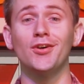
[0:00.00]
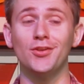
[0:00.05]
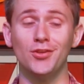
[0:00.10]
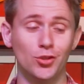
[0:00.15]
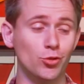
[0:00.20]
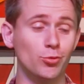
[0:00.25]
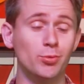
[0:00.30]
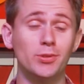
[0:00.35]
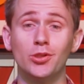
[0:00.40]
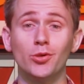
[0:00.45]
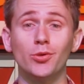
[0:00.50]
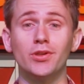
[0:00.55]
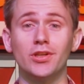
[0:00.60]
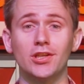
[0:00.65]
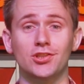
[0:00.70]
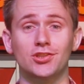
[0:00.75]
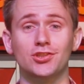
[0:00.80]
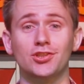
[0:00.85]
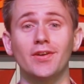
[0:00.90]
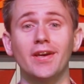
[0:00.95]
you'll be doing
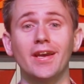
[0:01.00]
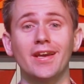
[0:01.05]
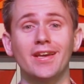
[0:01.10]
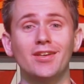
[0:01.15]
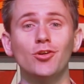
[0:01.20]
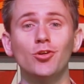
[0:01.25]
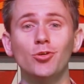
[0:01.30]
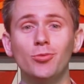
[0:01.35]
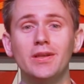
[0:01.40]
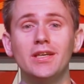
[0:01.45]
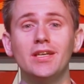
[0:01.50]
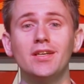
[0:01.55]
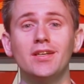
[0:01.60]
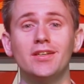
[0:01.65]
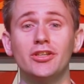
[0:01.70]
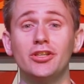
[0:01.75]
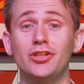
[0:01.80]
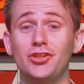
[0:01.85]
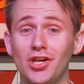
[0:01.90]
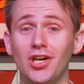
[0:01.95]
this trick. You'll be
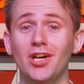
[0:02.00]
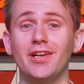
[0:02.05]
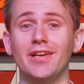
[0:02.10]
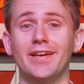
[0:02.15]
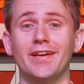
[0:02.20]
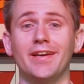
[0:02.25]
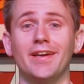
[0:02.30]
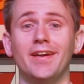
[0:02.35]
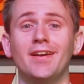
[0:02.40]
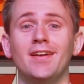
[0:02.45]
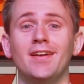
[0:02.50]
juggling.